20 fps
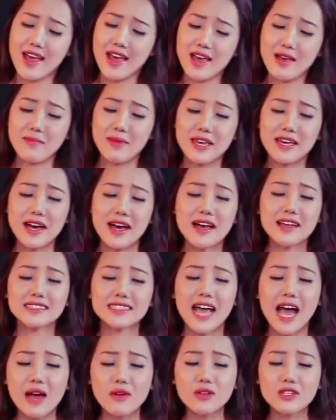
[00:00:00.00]
And because
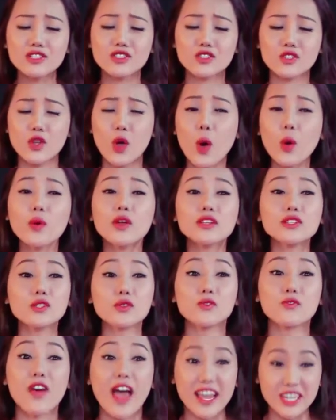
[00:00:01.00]
I was so
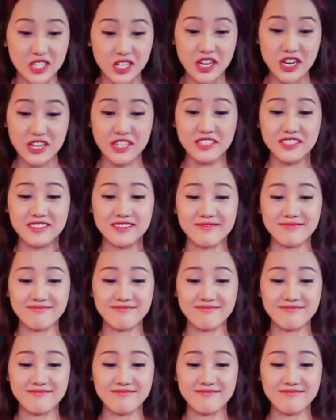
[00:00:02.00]
into fashion,